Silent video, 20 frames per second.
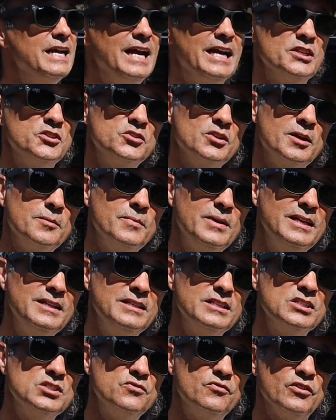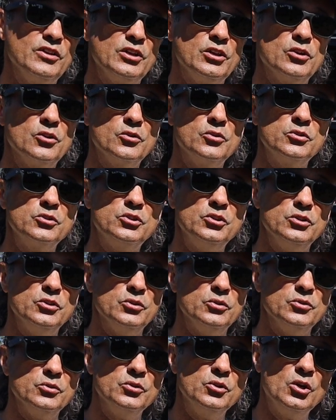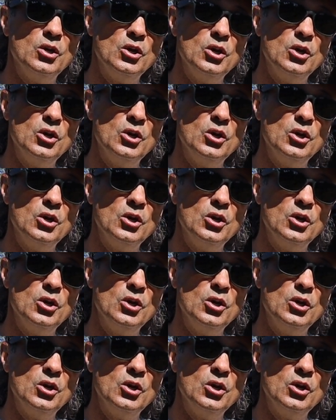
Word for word: and so I made this video to